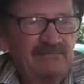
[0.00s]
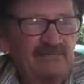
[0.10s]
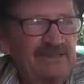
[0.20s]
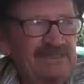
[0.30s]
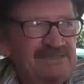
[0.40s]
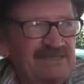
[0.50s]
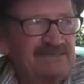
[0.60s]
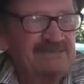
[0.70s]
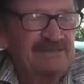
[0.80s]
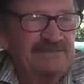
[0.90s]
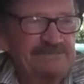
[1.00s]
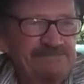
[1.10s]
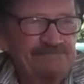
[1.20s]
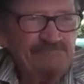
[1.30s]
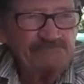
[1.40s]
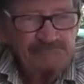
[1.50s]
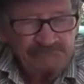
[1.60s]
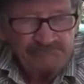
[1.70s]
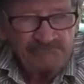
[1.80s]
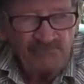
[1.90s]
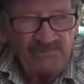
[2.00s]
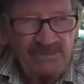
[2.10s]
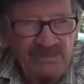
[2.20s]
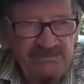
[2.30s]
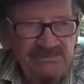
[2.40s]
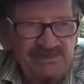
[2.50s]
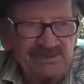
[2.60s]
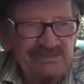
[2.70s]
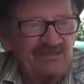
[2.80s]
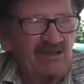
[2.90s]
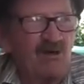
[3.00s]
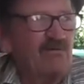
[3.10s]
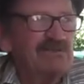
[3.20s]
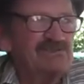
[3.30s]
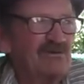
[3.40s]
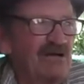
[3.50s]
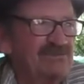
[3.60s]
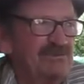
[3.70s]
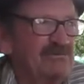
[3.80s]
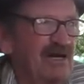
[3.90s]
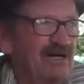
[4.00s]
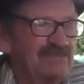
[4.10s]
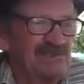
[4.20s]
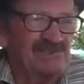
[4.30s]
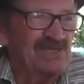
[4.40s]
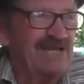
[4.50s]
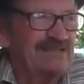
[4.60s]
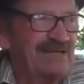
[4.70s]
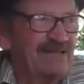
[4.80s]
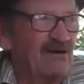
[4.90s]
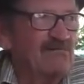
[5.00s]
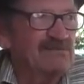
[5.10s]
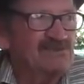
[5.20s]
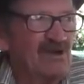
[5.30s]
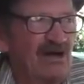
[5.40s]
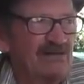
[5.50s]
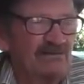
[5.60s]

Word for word: But he said, uh, "Just get the longest trot you got. Just stay on that longest trot.